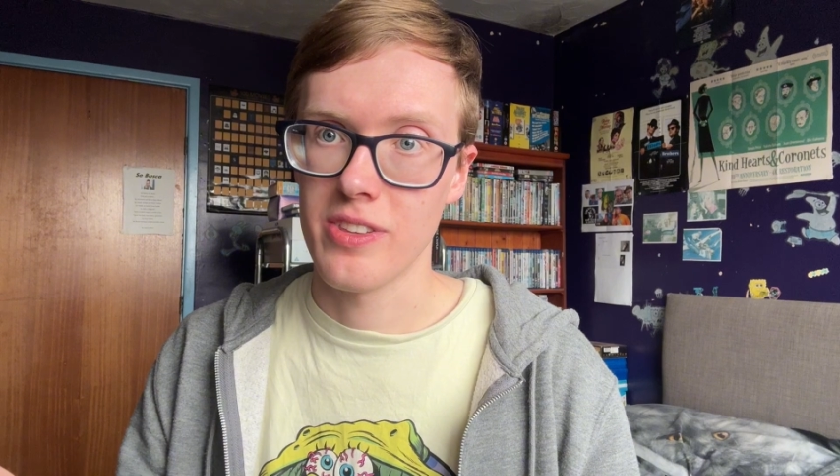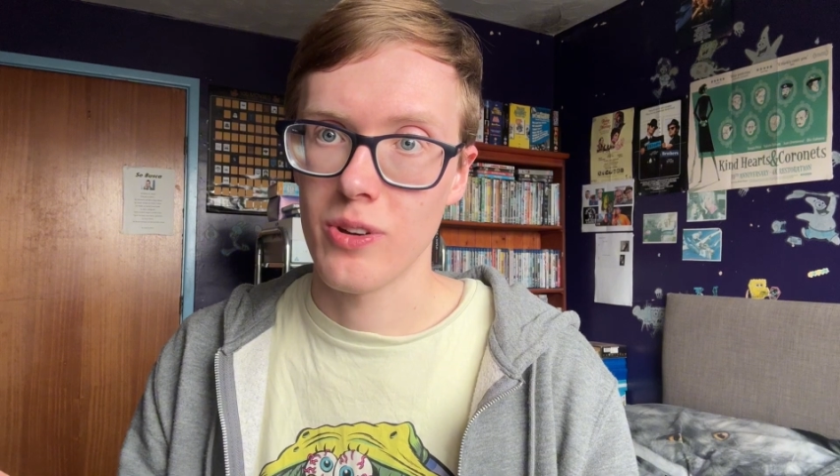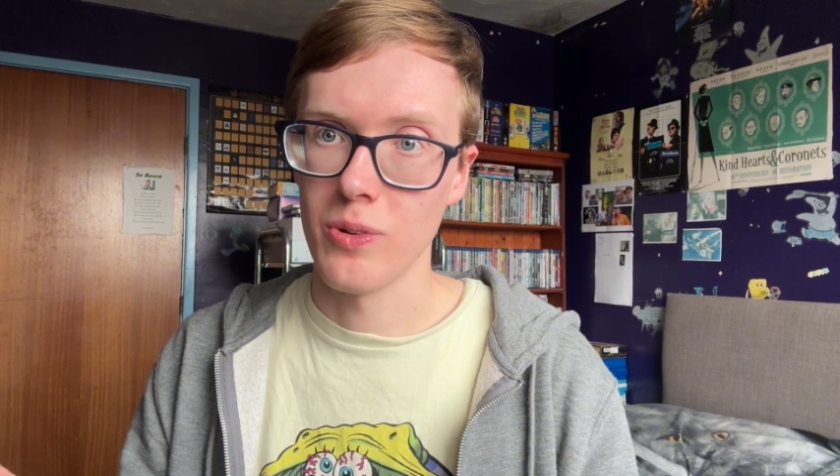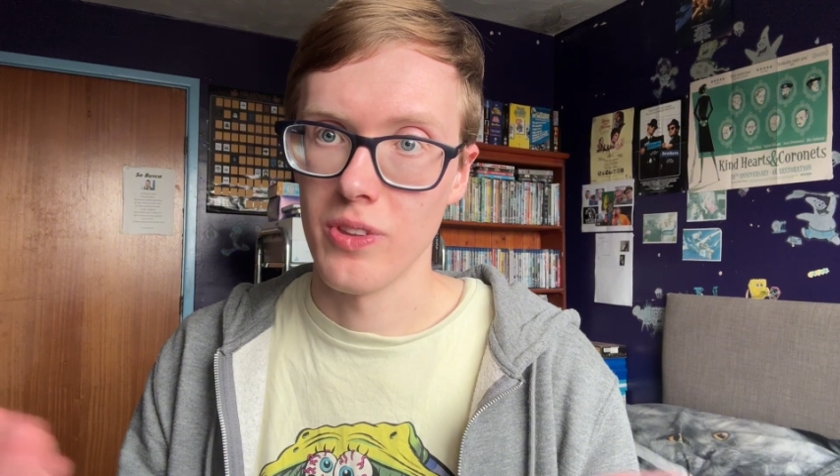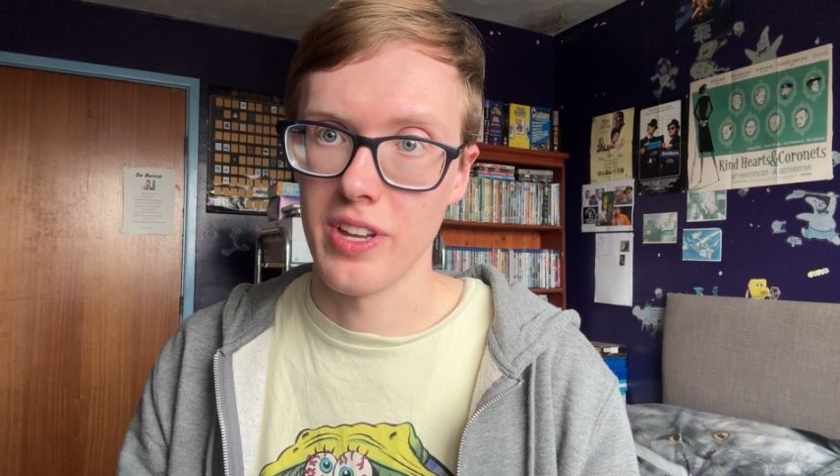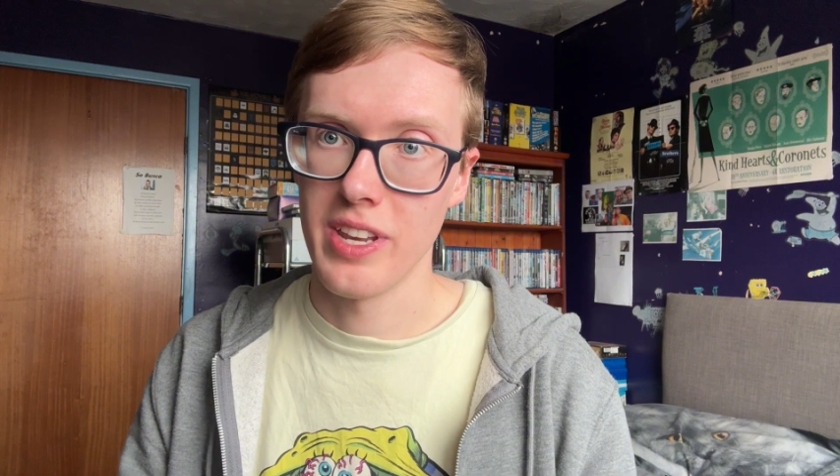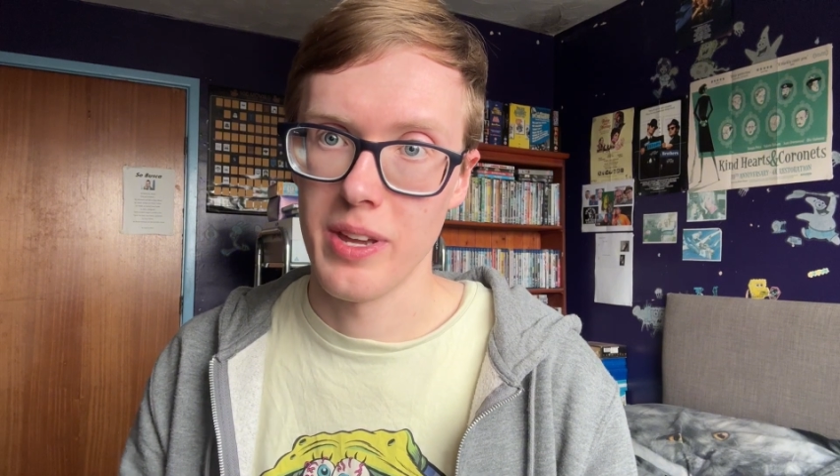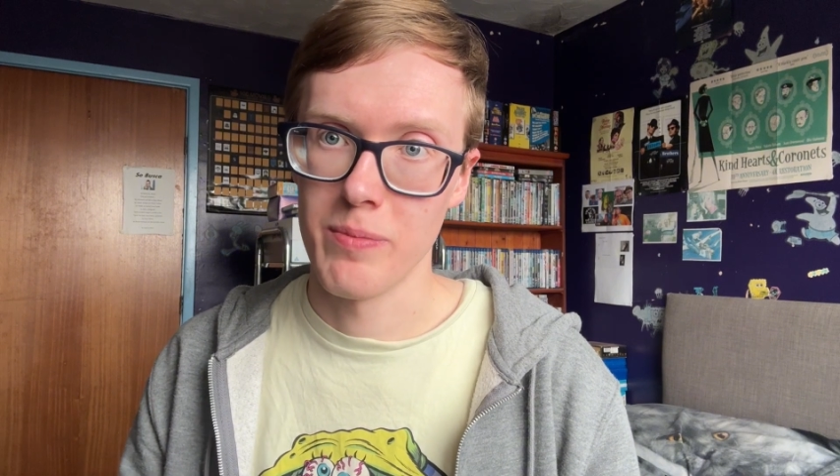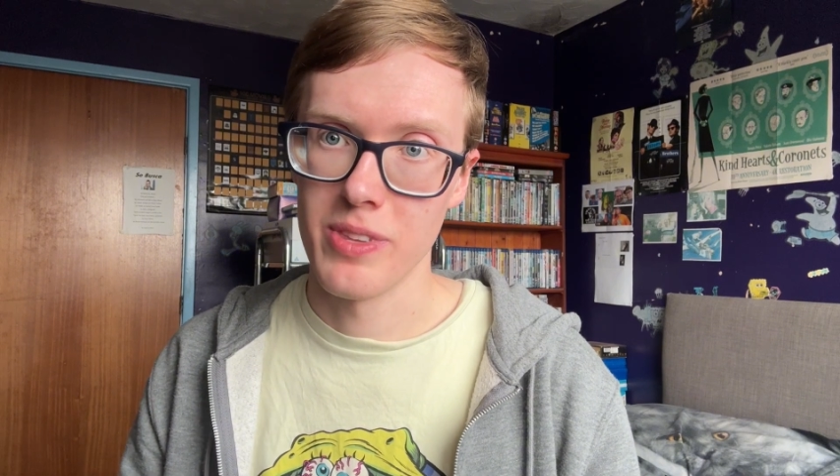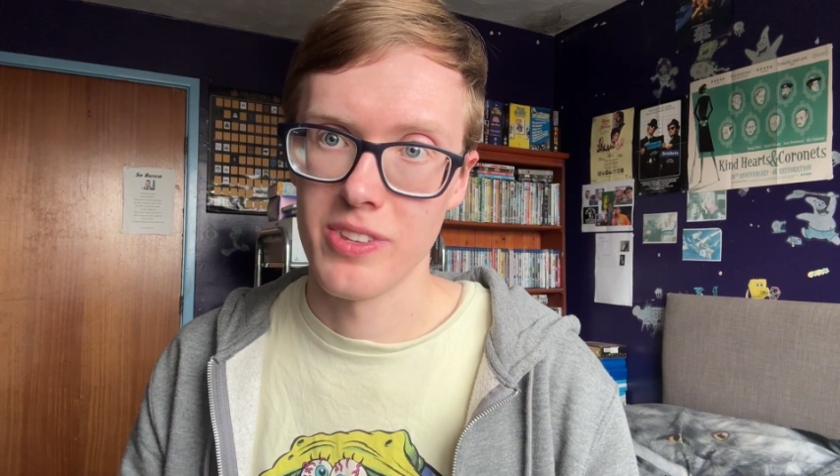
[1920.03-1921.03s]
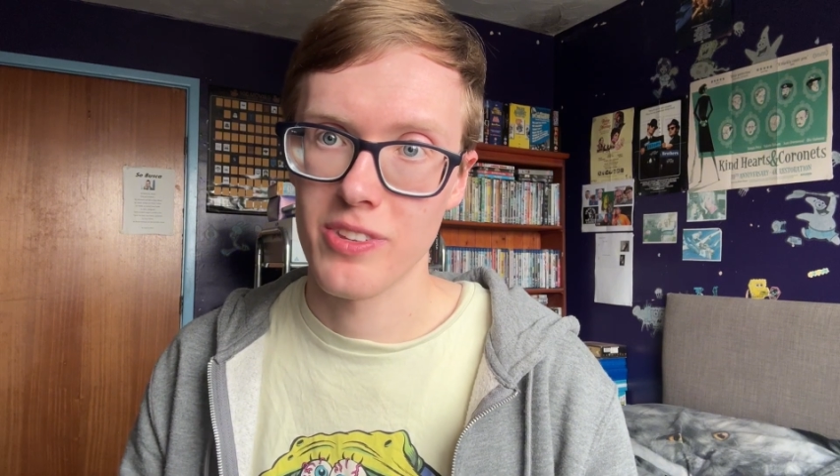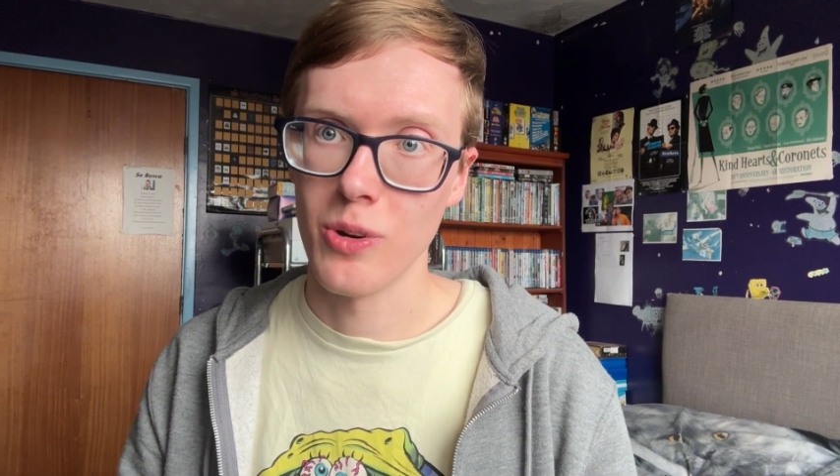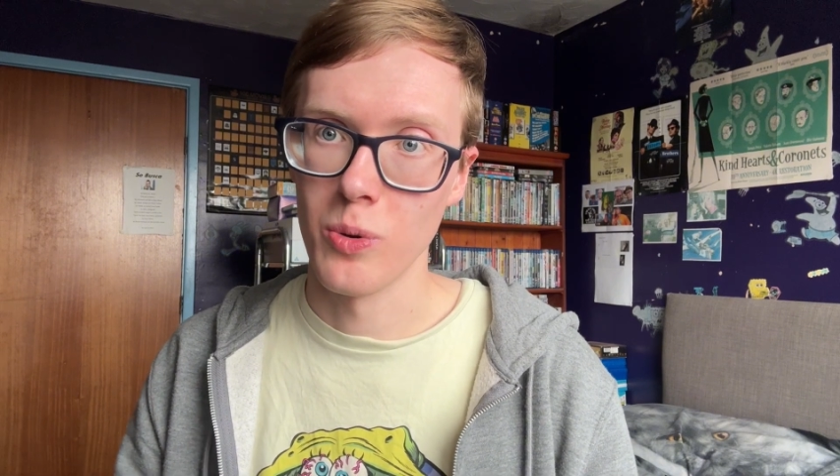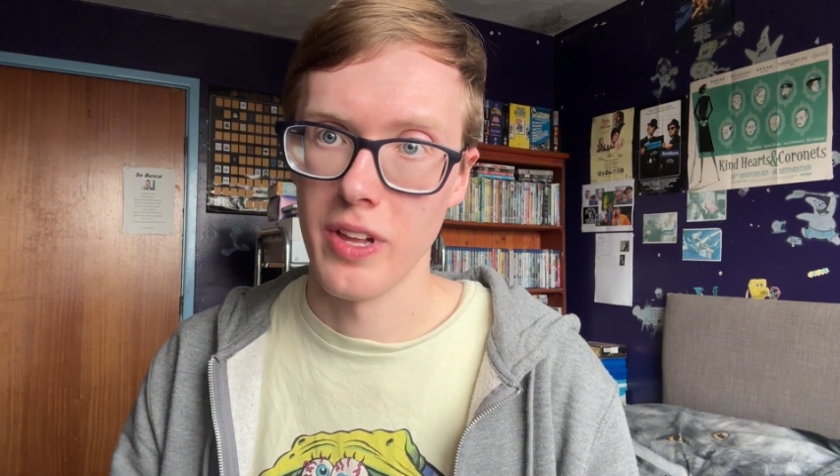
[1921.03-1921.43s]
cool that he named the school